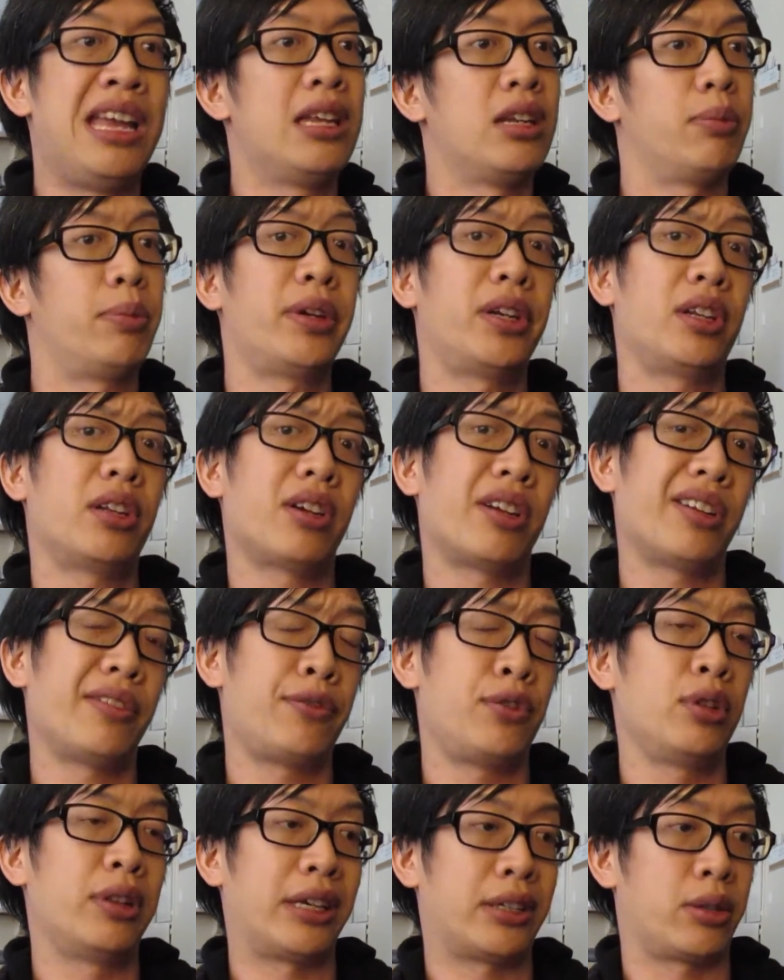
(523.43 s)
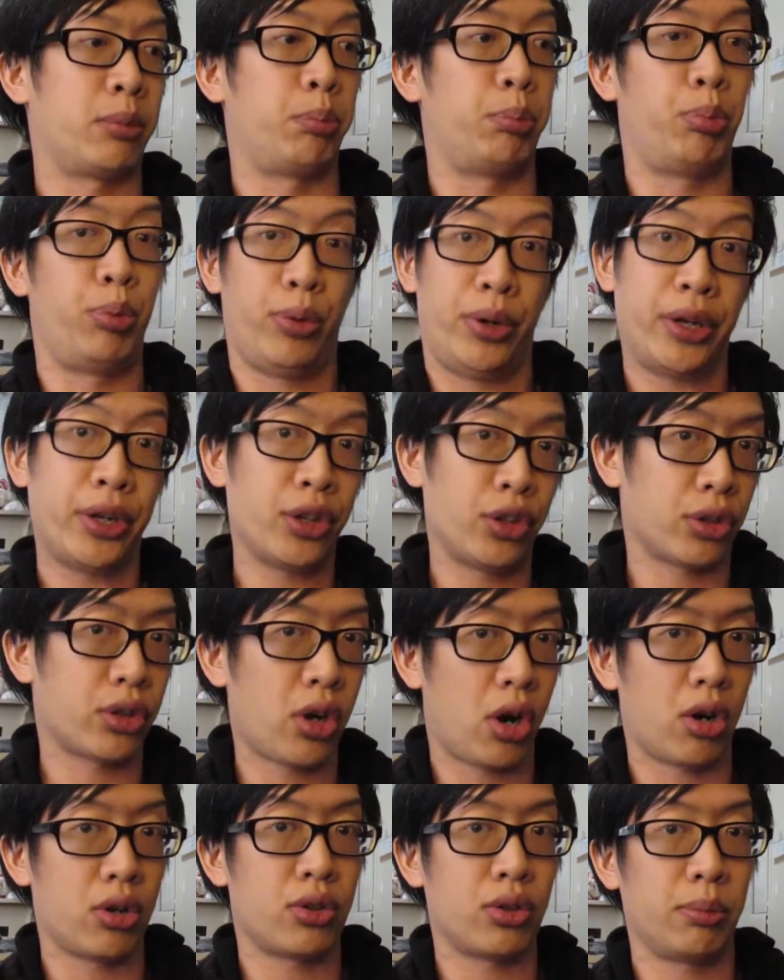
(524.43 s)
depending on if you'd like to bring your
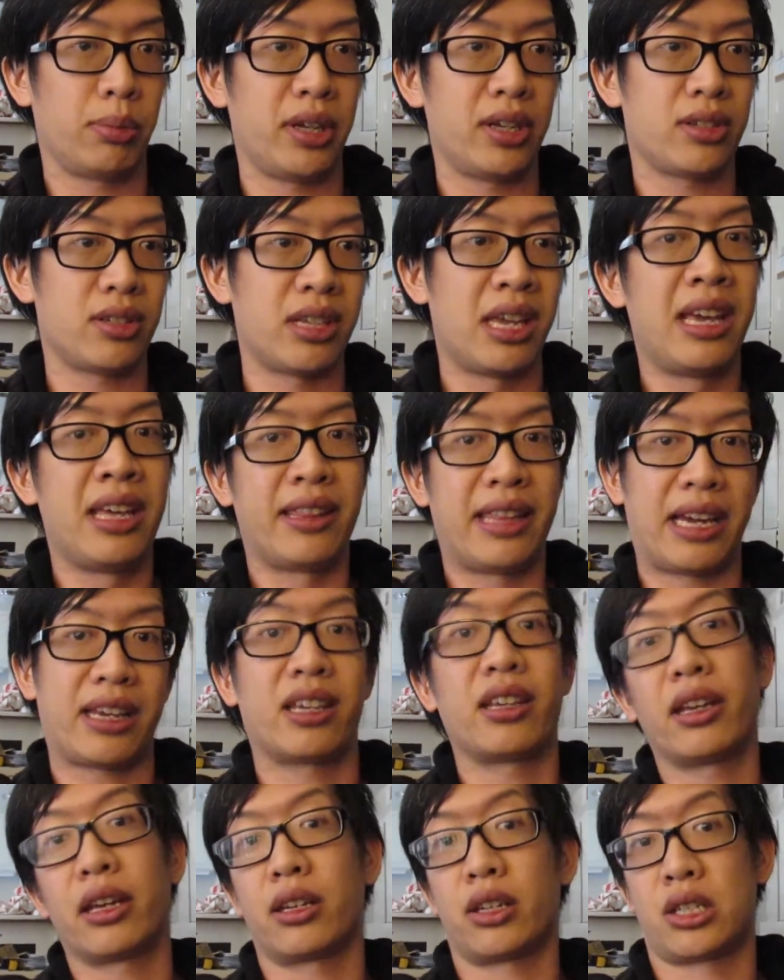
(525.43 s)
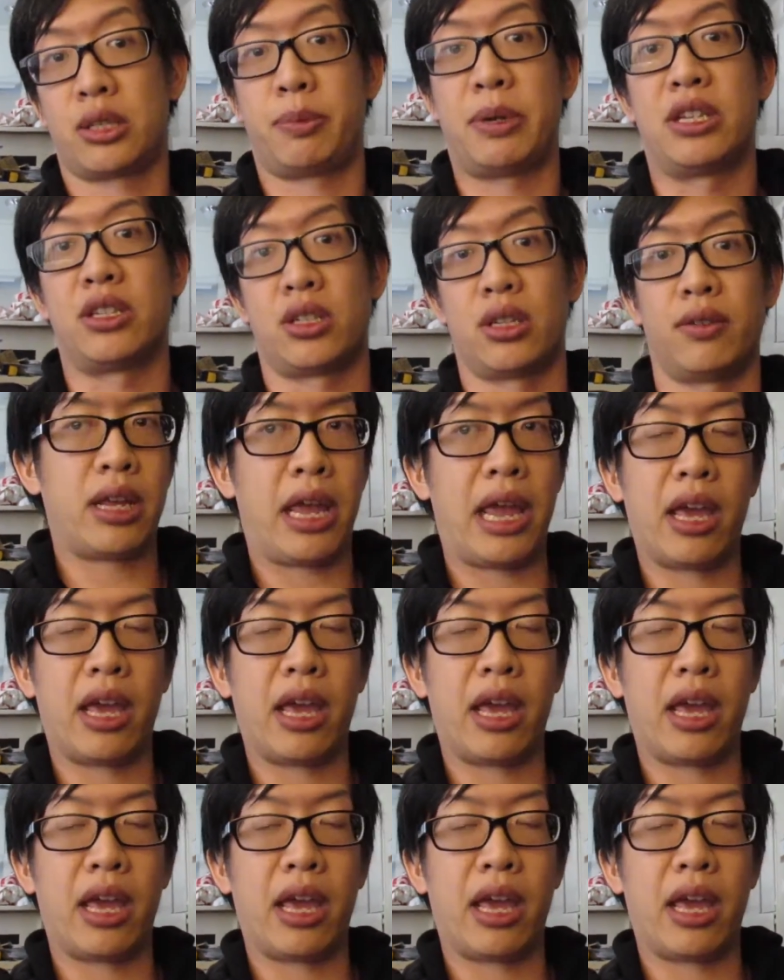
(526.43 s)
car to places, that can get expensive.